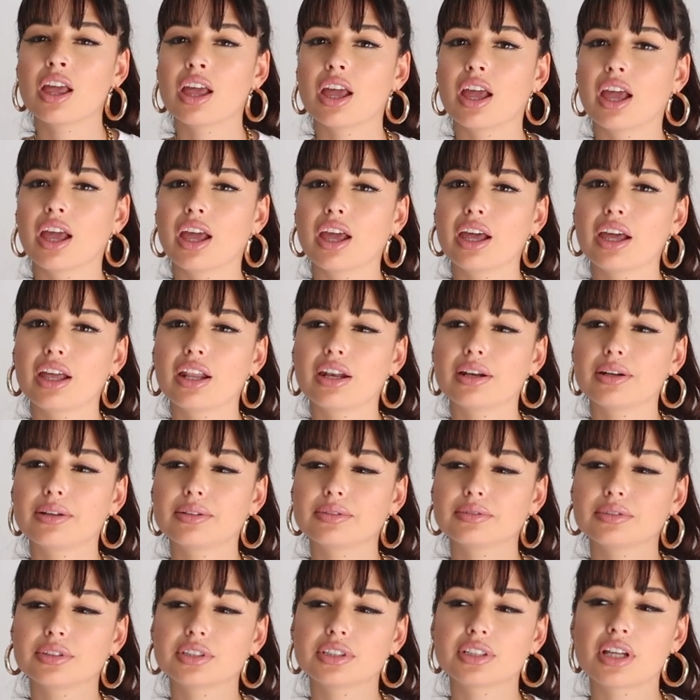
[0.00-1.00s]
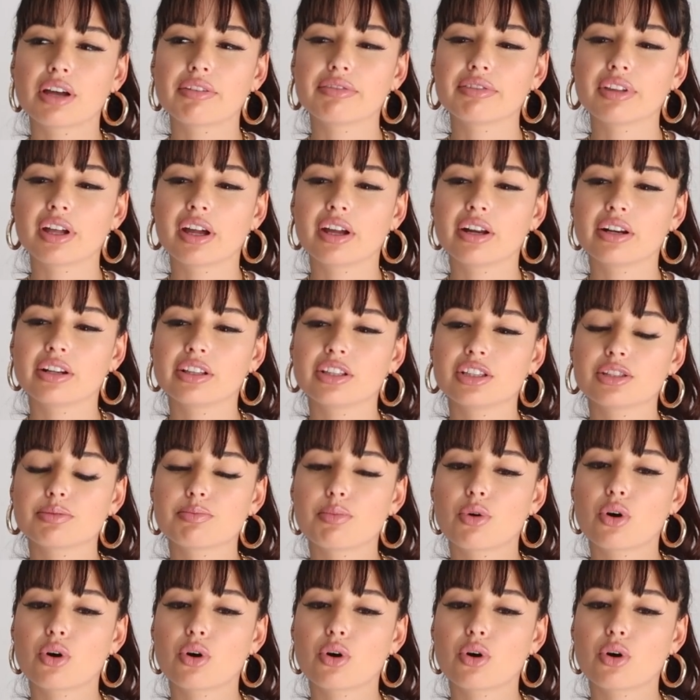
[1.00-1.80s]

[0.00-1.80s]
and stuff that it's